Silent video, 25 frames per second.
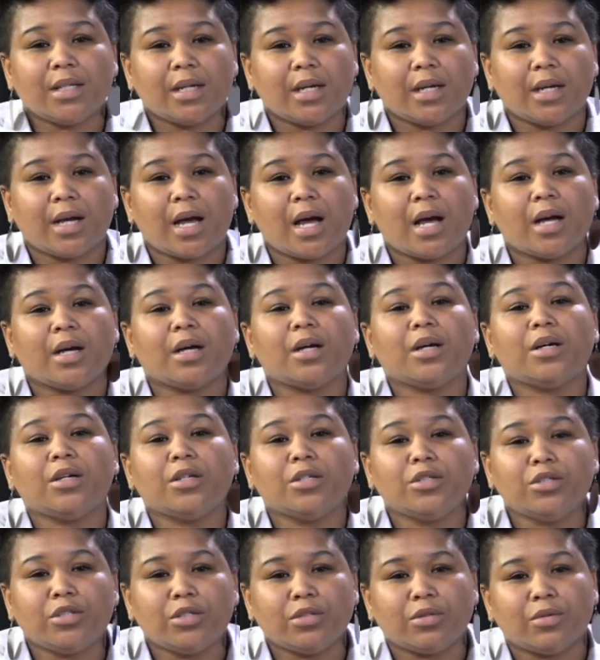I urge
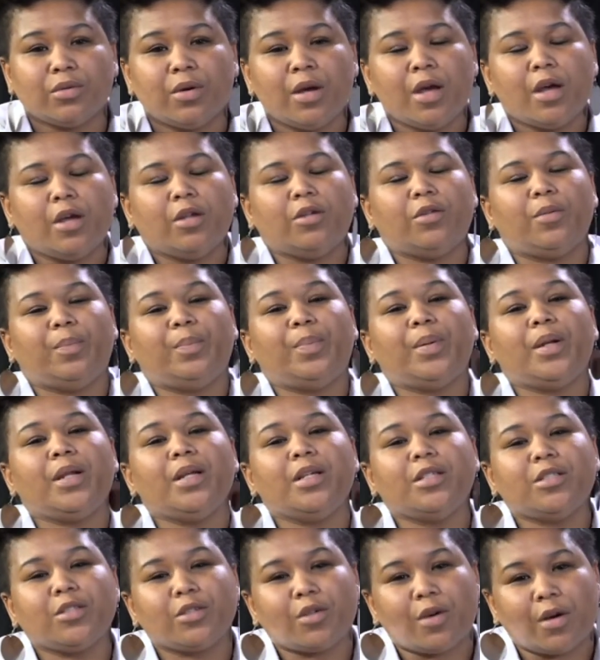you to please
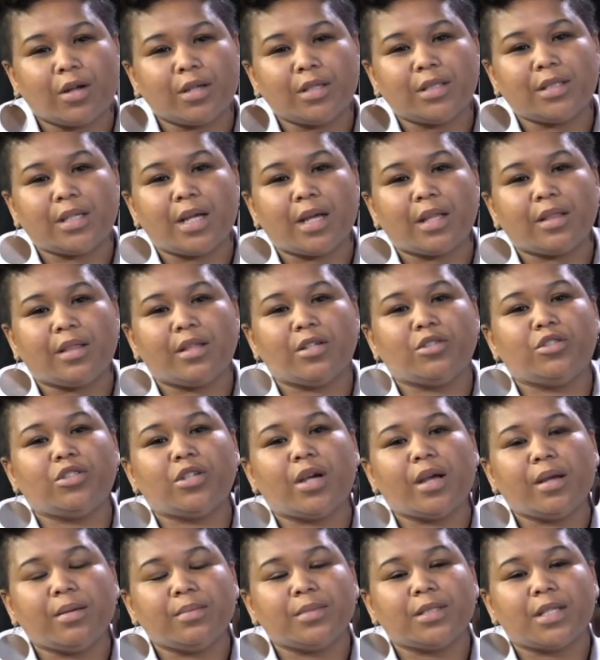contact the
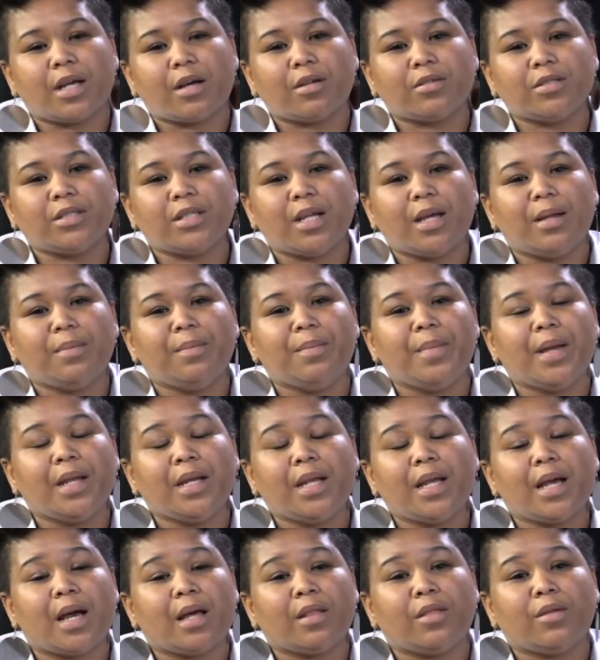James House and many
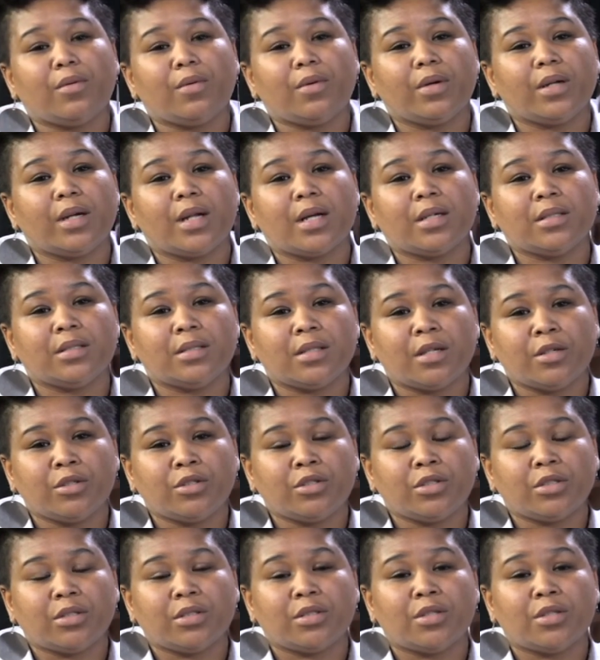other organizations